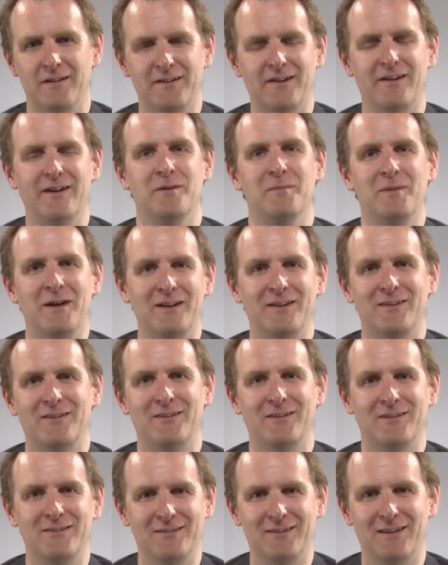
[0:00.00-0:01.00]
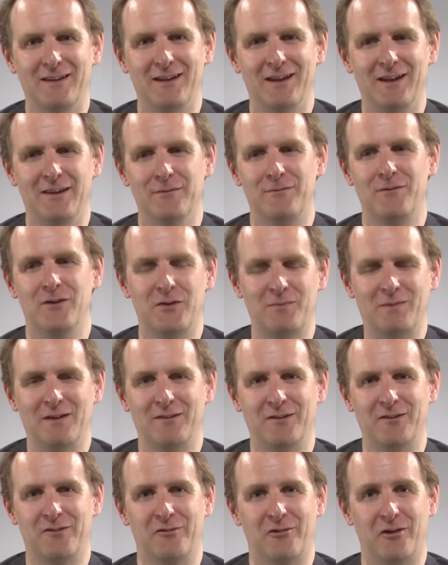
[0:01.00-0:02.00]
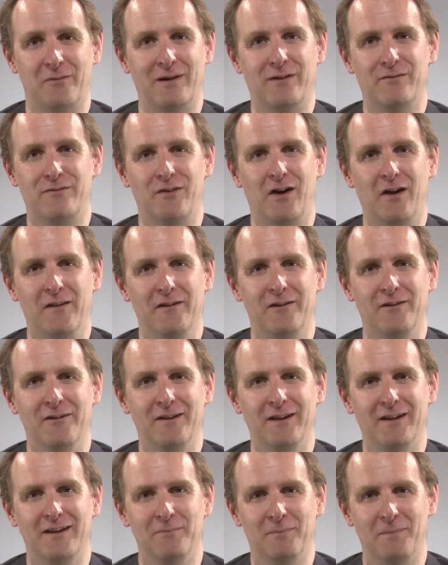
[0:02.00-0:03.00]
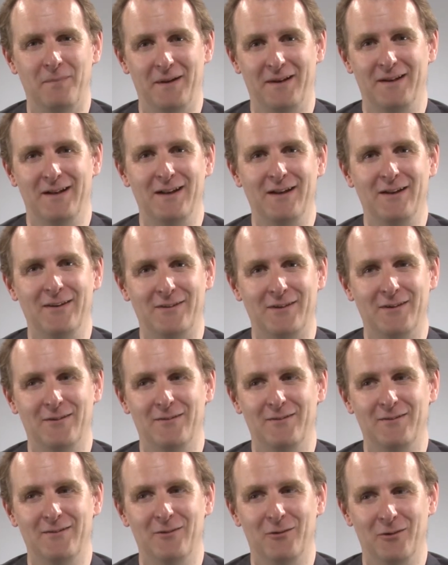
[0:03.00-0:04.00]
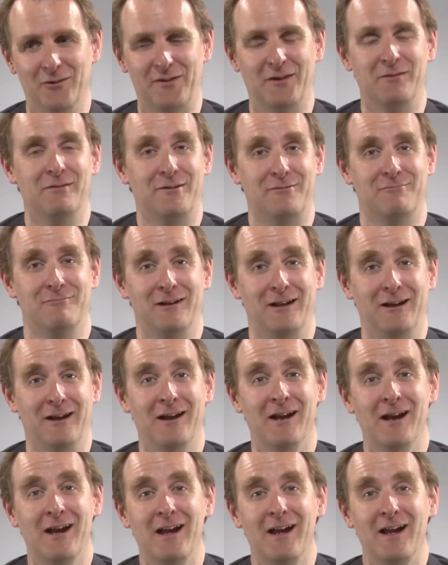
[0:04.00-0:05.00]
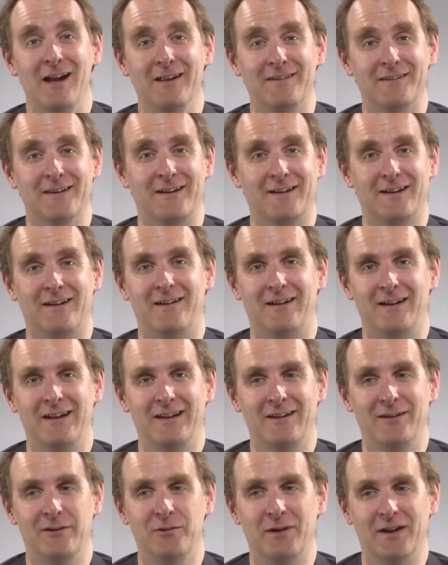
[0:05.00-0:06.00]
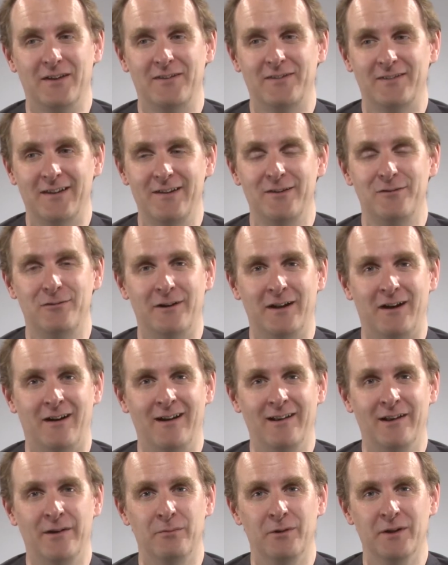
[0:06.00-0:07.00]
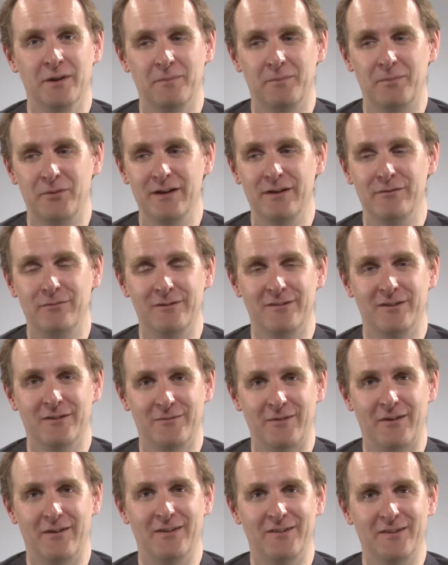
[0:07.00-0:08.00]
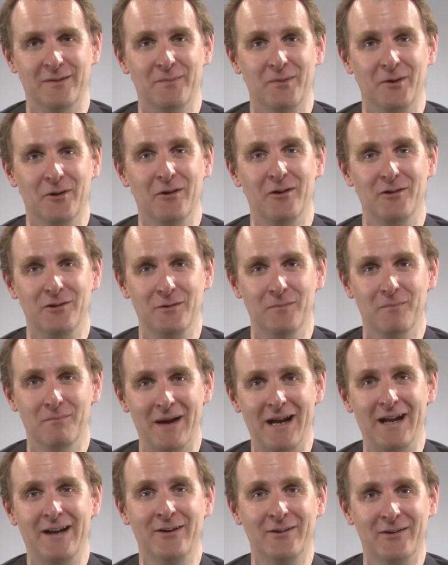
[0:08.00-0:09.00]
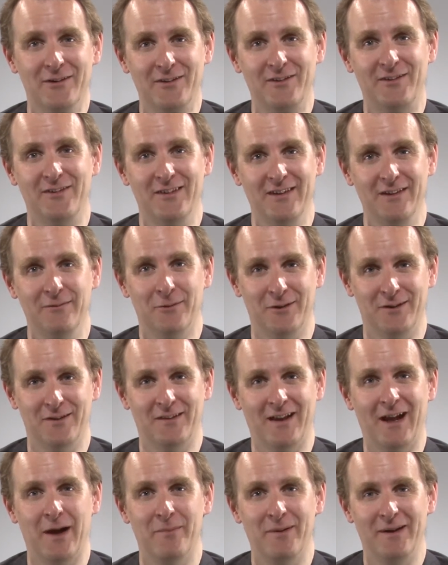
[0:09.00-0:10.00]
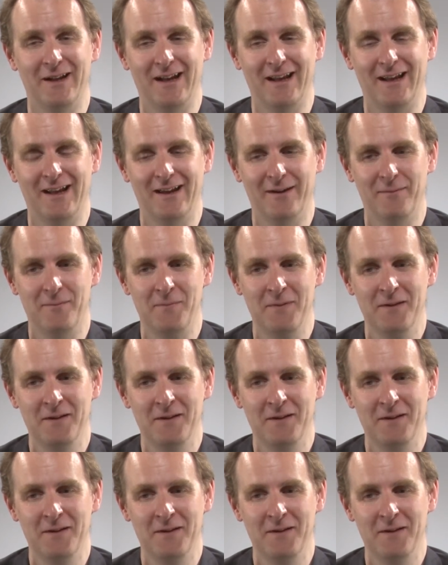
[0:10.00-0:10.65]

Tigerman is, in the first place, a story about fatherhood, but it's also a thriller. It's a guy who gets sent to an island with a brief, which is very simple: you may not see what is happening here.